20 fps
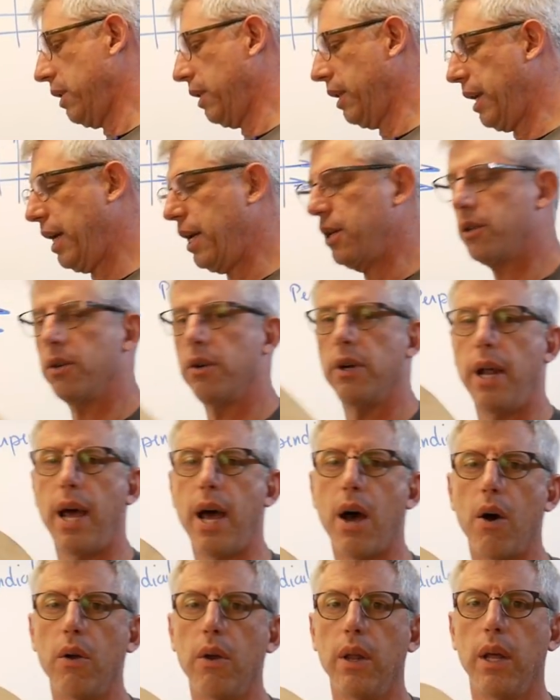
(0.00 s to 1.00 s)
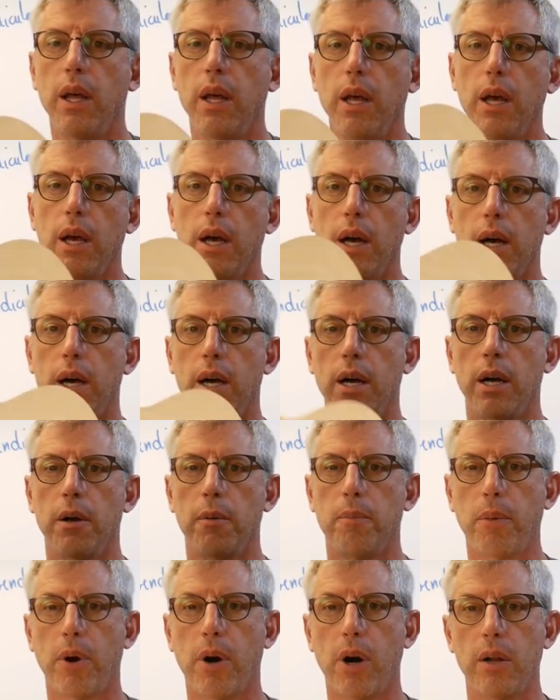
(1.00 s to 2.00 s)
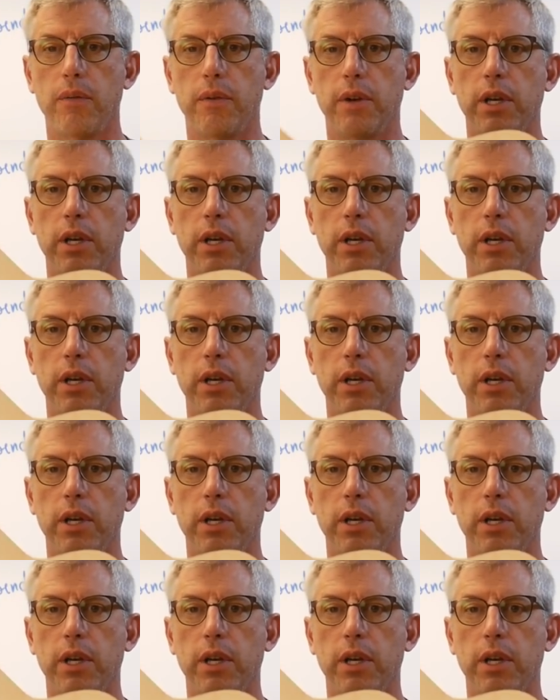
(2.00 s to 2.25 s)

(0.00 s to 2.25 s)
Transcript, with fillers: lasered out, uh, part of a